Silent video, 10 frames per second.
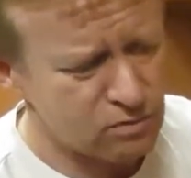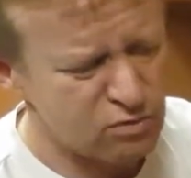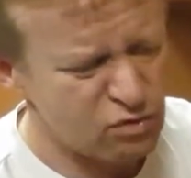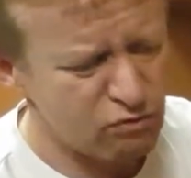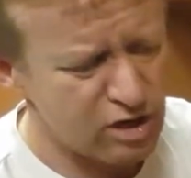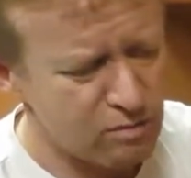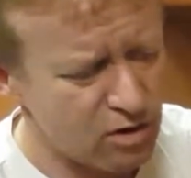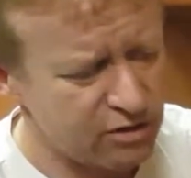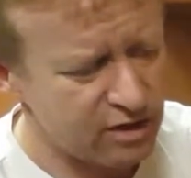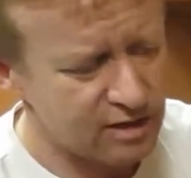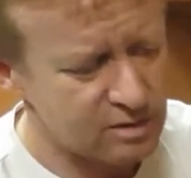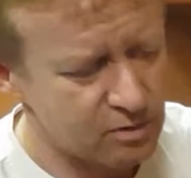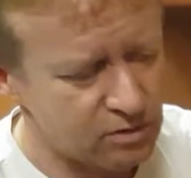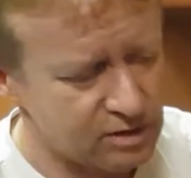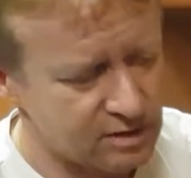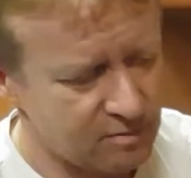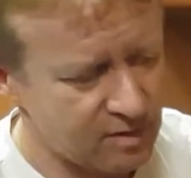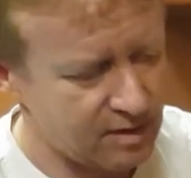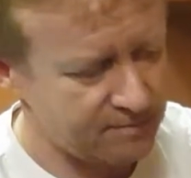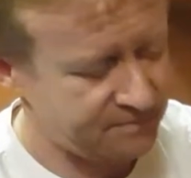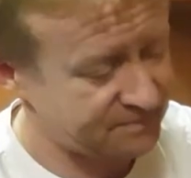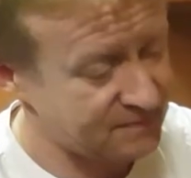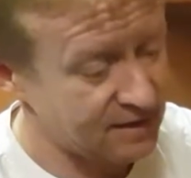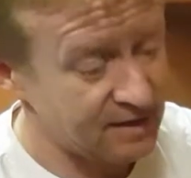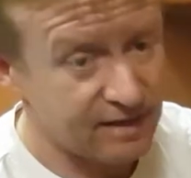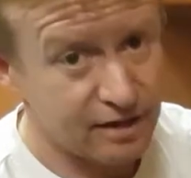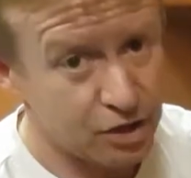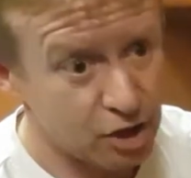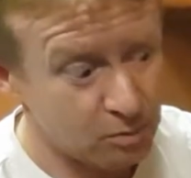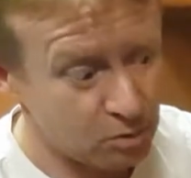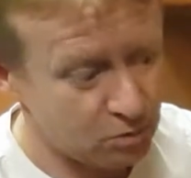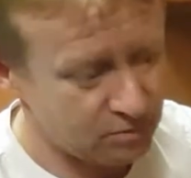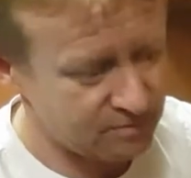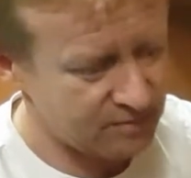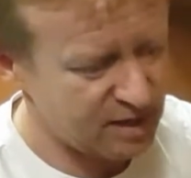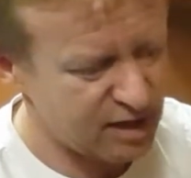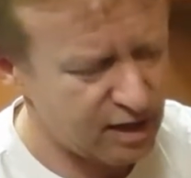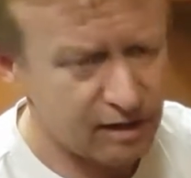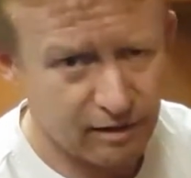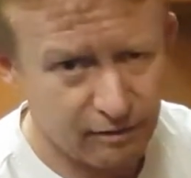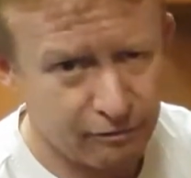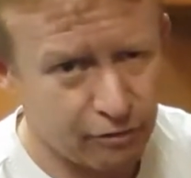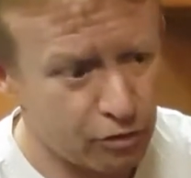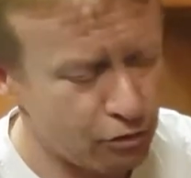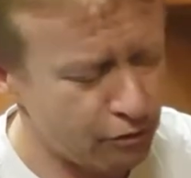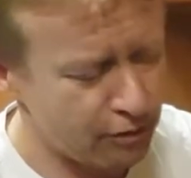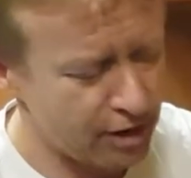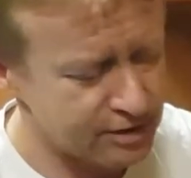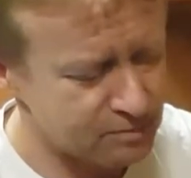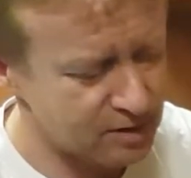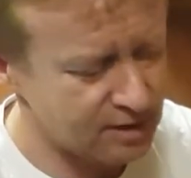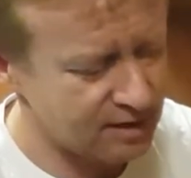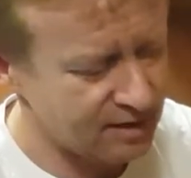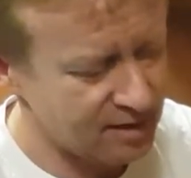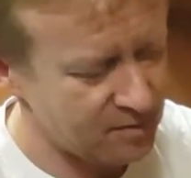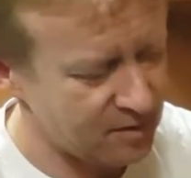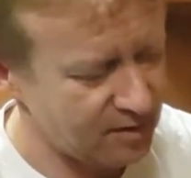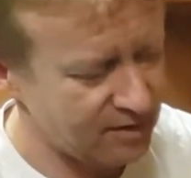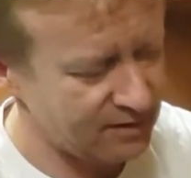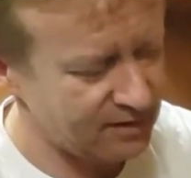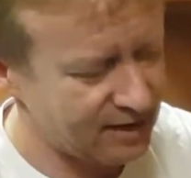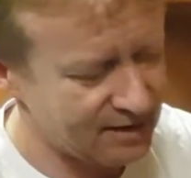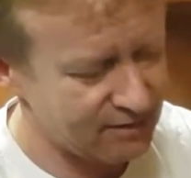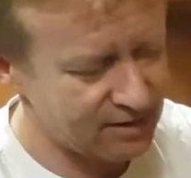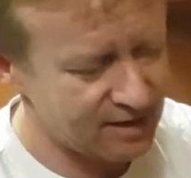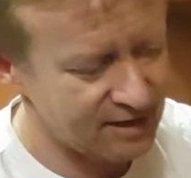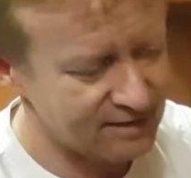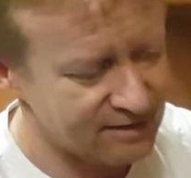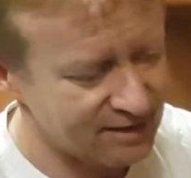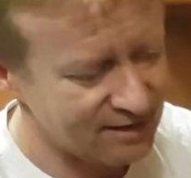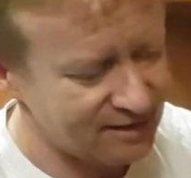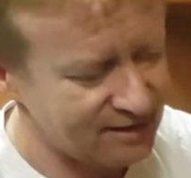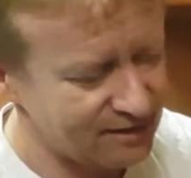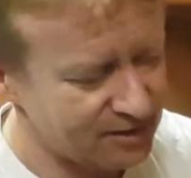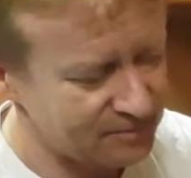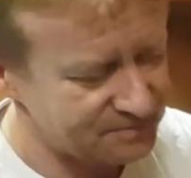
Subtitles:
Not really my thing, to be honest, but the gear ball. It infuriates me, but you get there in the end, you know.